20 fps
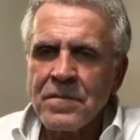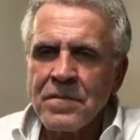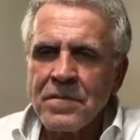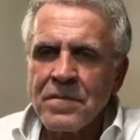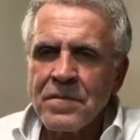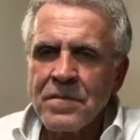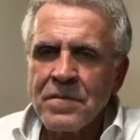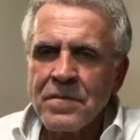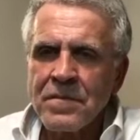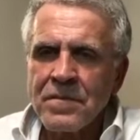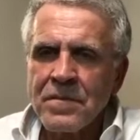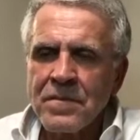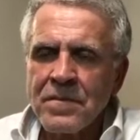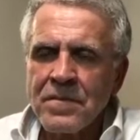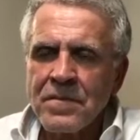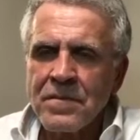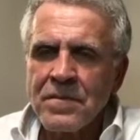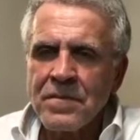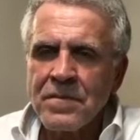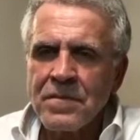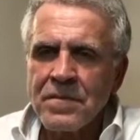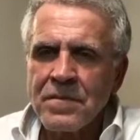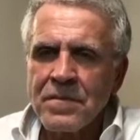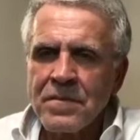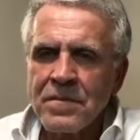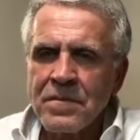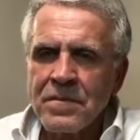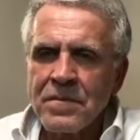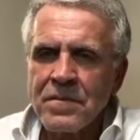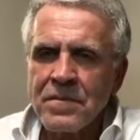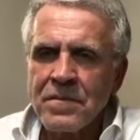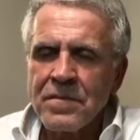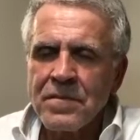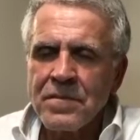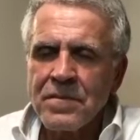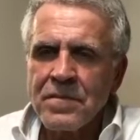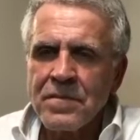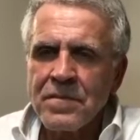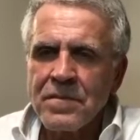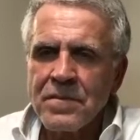
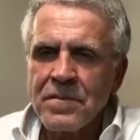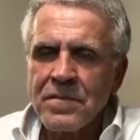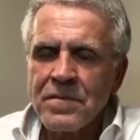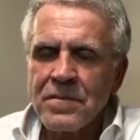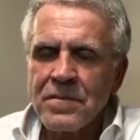(not speaking)